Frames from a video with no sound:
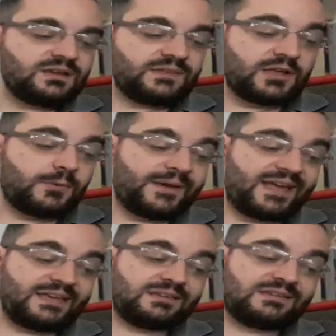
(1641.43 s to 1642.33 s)
They
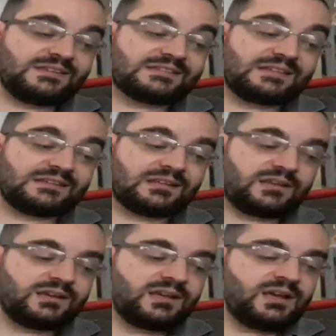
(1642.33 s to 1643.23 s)
obeyed
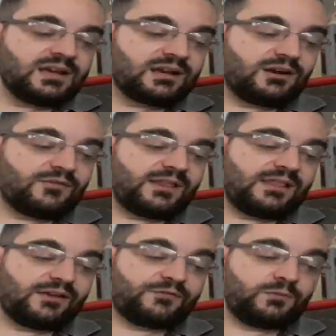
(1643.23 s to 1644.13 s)
instantly, curving
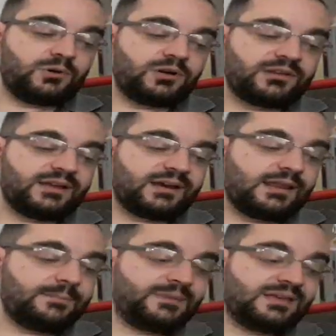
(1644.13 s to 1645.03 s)
leftward and
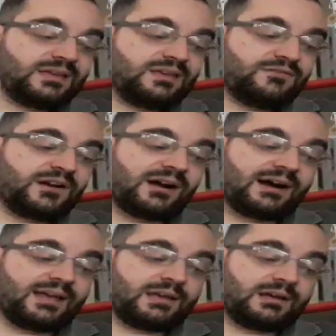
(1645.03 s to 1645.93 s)
climbing ever
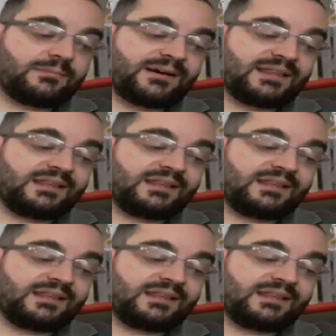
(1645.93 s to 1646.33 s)
higher